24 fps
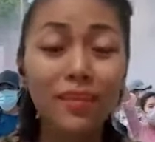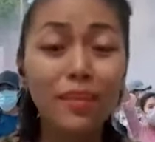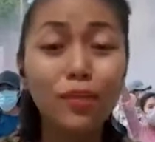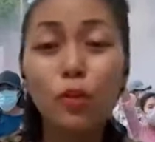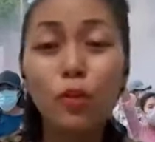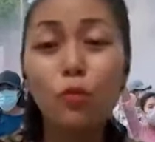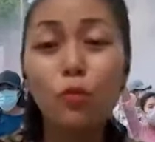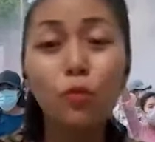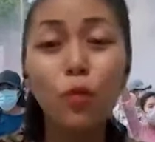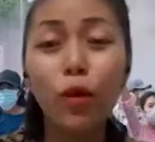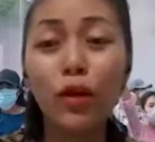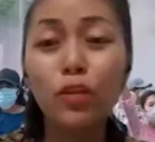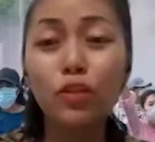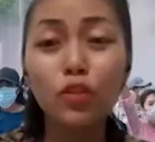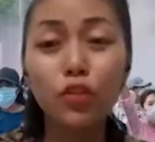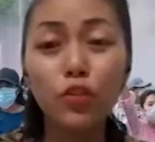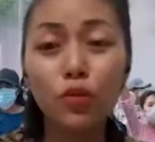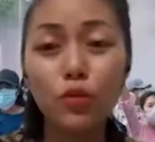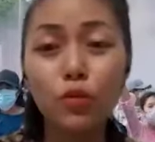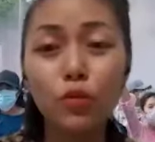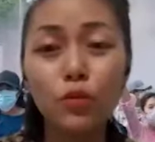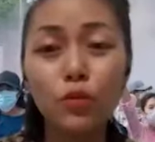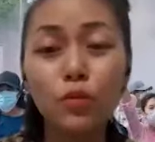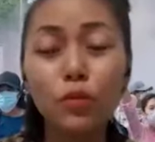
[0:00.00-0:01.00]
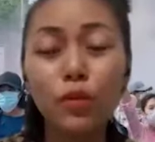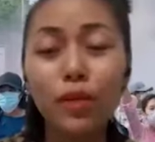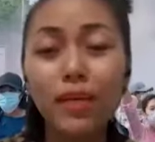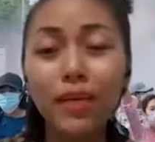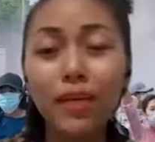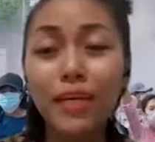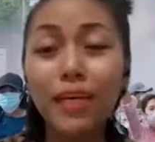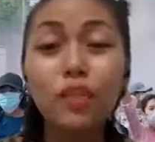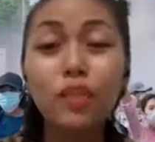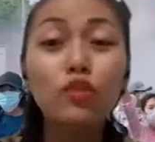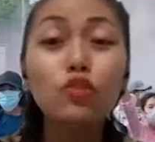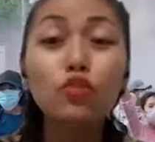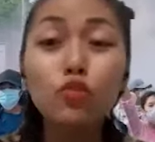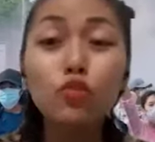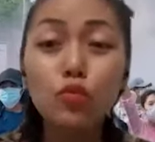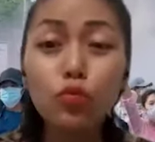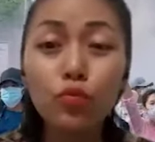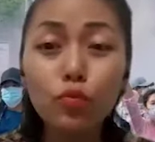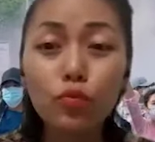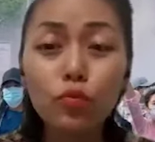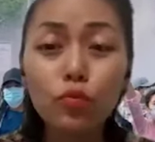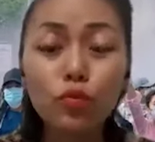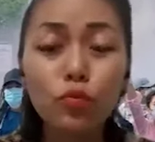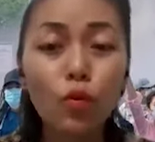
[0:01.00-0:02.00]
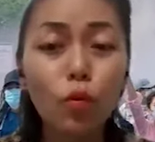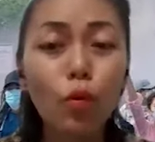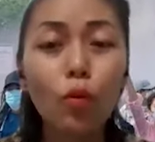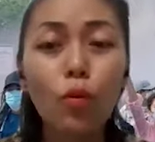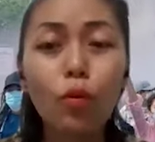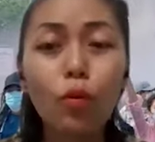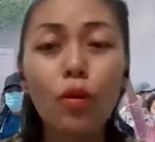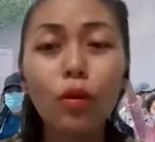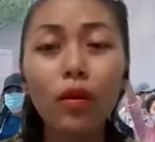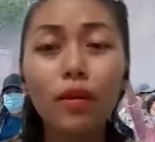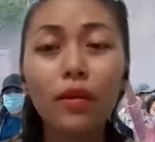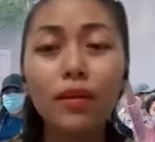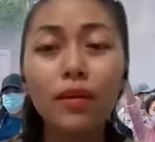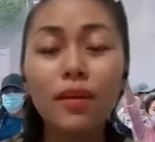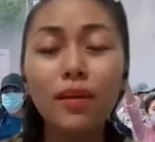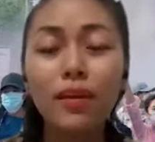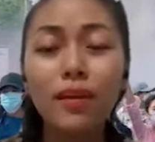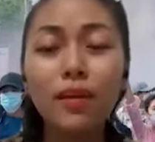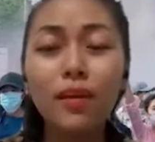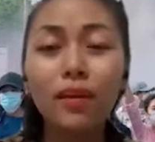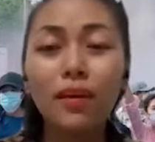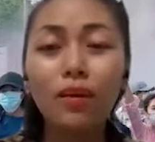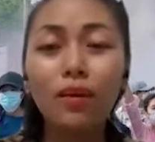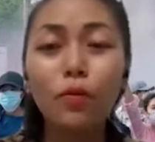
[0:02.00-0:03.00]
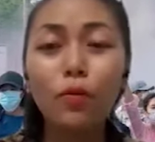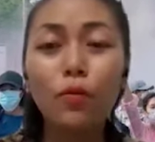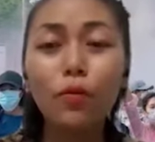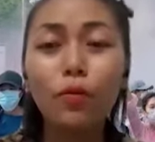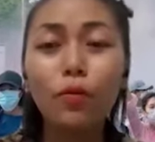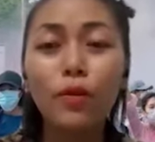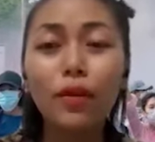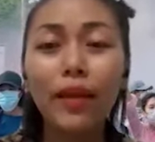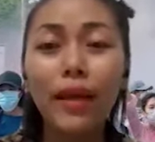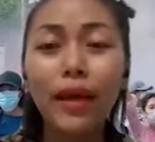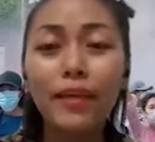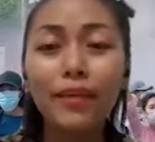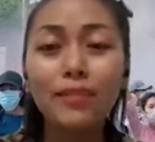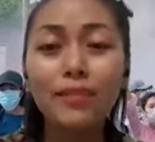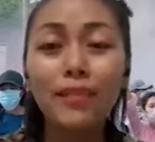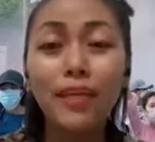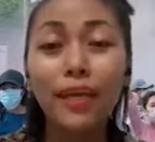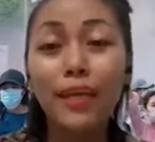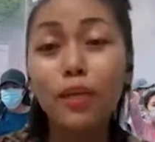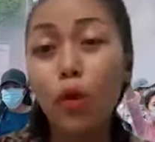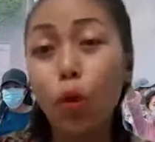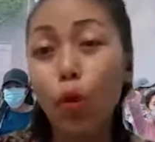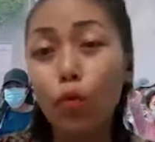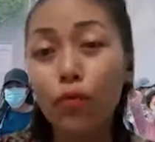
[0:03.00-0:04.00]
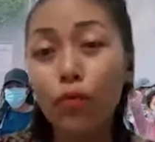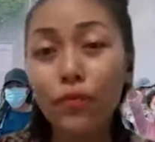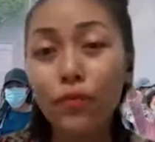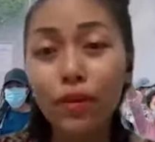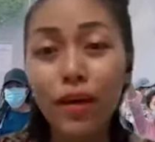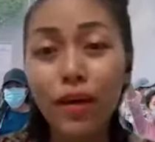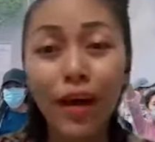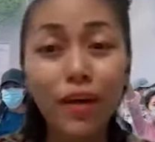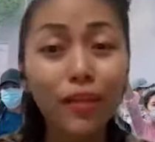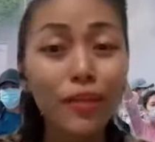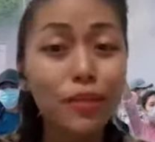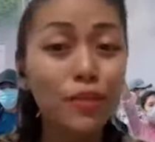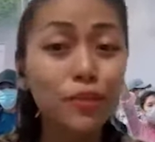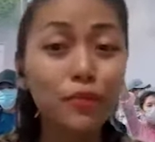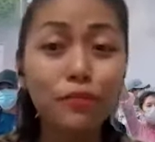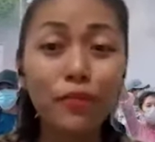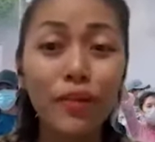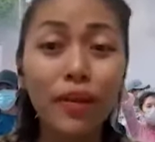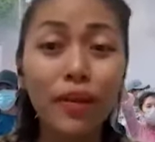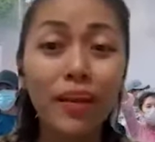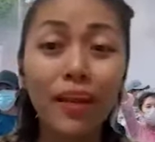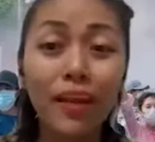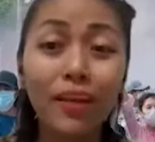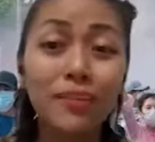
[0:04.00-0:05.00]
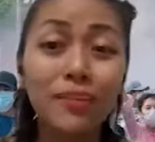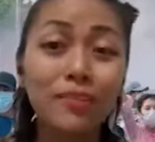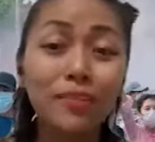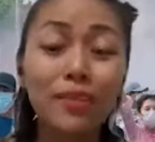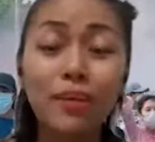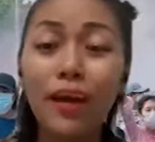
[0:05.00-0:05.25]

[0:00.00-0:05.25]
They don't want to intrude or like take over other different lands.